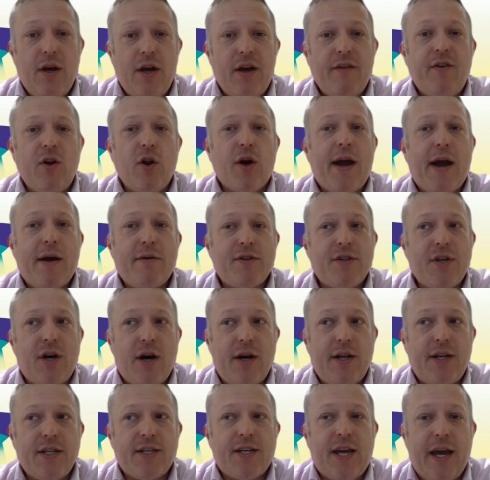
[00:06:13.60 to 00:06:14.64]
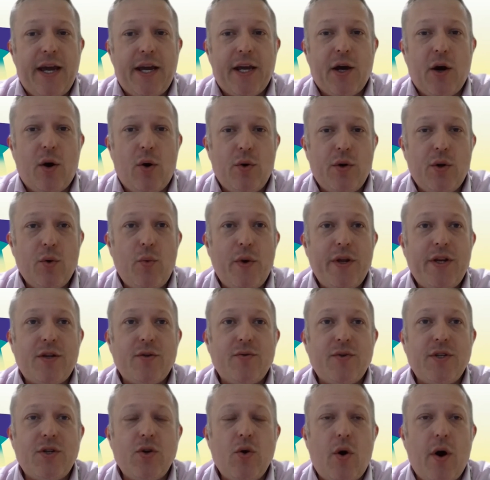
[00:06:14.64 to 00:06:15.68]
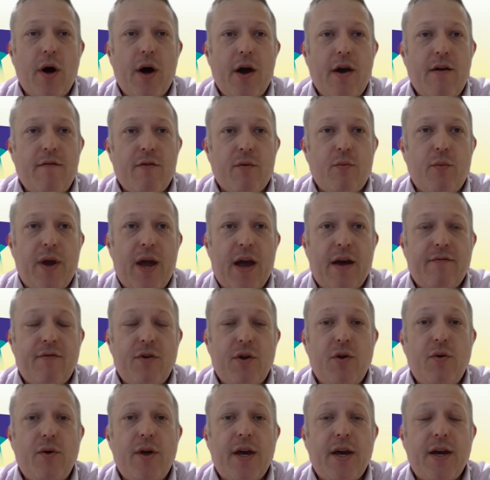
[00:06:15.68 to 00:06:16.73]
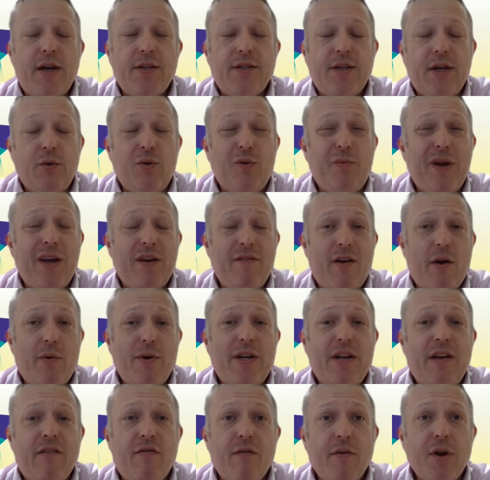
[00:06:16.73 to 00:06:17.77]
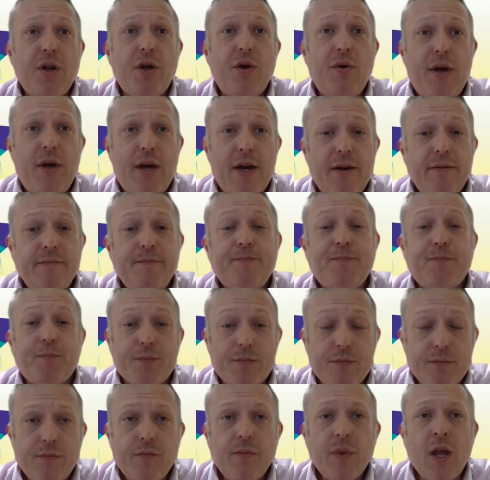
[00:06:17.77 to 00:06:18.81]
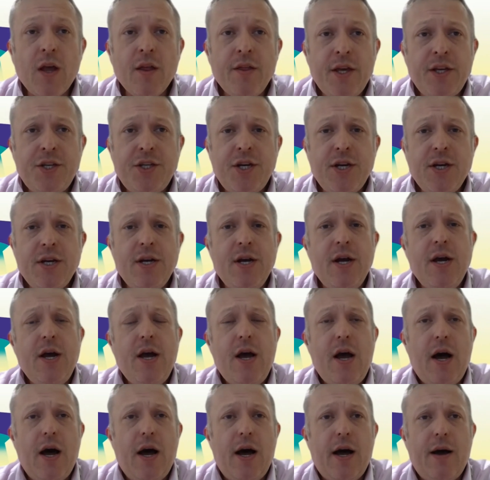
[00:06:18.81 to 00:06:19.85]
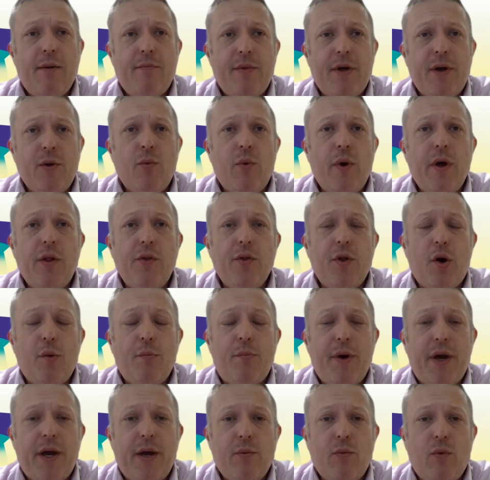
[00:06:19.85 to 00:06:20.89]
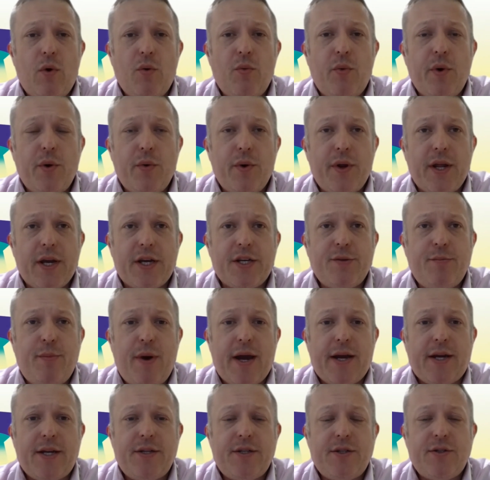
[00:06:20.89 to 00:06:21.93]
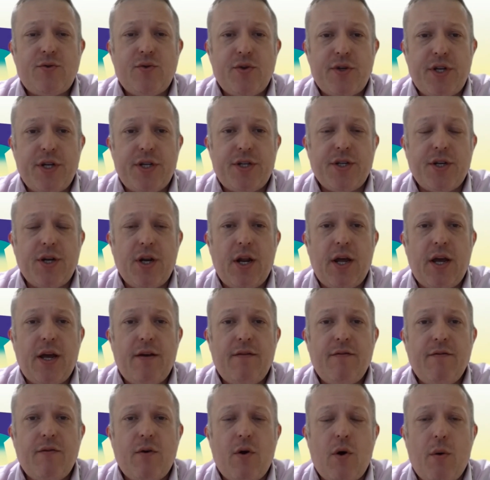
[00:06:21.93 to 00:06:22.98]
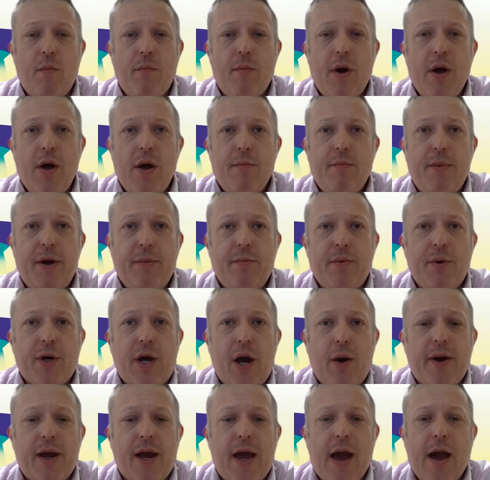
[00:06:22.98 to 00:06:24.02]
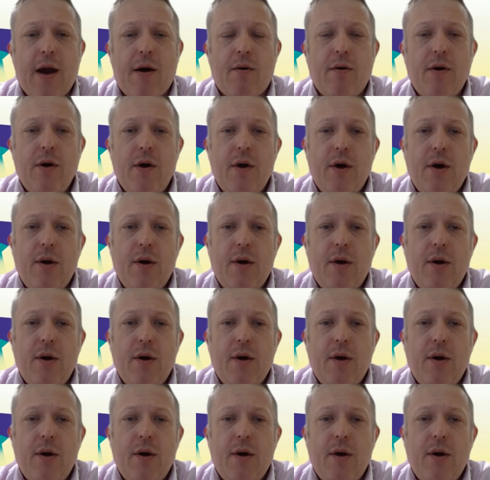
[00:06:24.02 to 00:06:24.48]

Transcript: If you look outside, it's getting colder. Winter is not over, and we have New Year's. It will be a very different New Year this year. It will not be what we would expect traditionally from people going out.